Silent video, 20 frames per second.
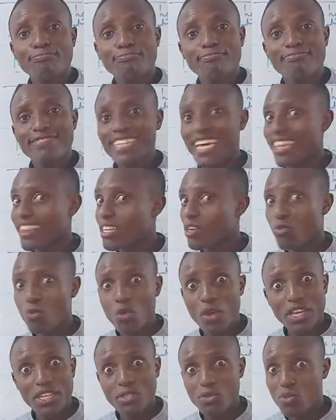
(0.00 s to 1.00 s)
Nothing
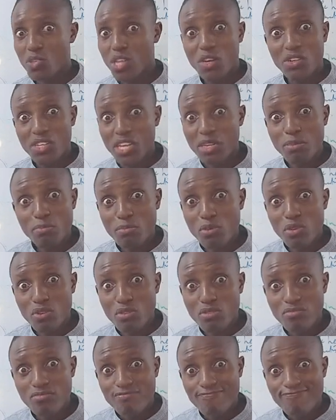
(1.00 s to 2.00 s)
works without that book.
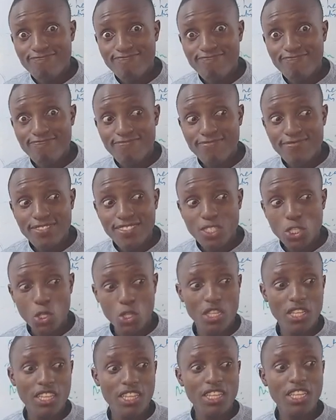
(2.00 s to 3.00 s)

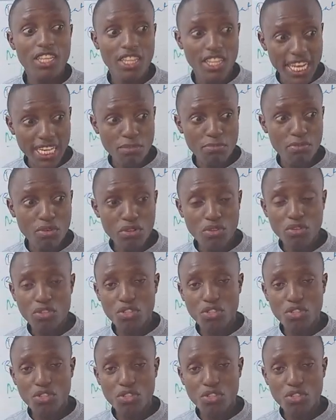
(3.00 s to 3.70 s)
So in that book,